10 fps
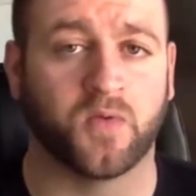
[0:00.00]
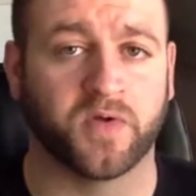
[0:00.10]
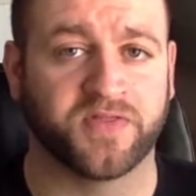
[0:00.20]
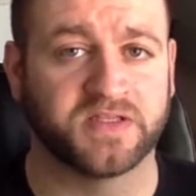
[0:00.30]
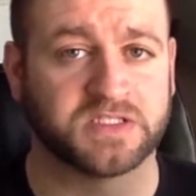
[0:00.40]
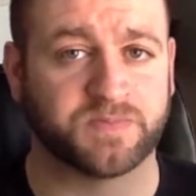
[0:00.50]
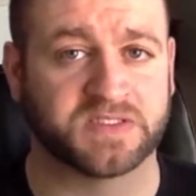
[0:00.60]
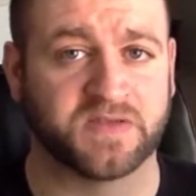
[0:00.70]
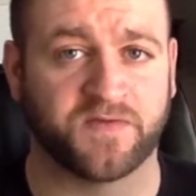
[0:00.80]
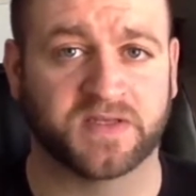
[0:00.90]
within
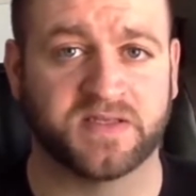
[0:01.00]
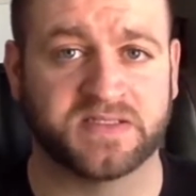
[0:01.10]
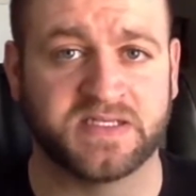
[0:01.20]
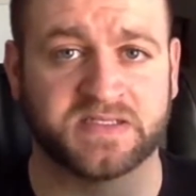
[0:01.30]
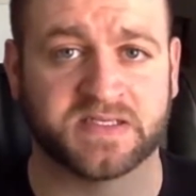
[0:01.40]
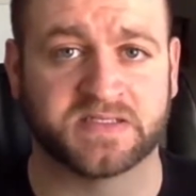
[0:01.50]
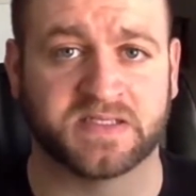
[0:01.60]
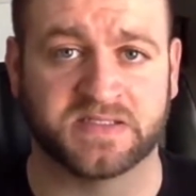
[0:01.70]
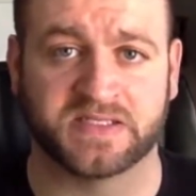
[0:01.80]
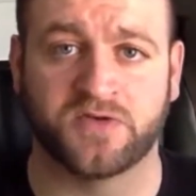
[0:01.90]
specific diseases
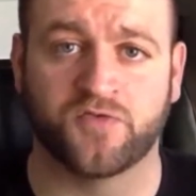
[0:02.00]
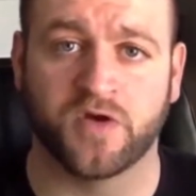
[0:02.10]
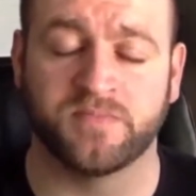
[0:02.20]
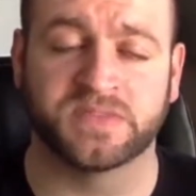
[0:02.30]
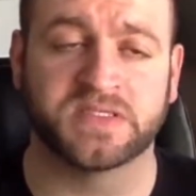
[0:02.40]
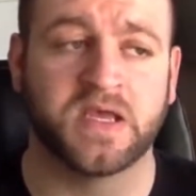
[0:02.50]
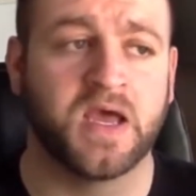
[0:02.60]
and syndromes.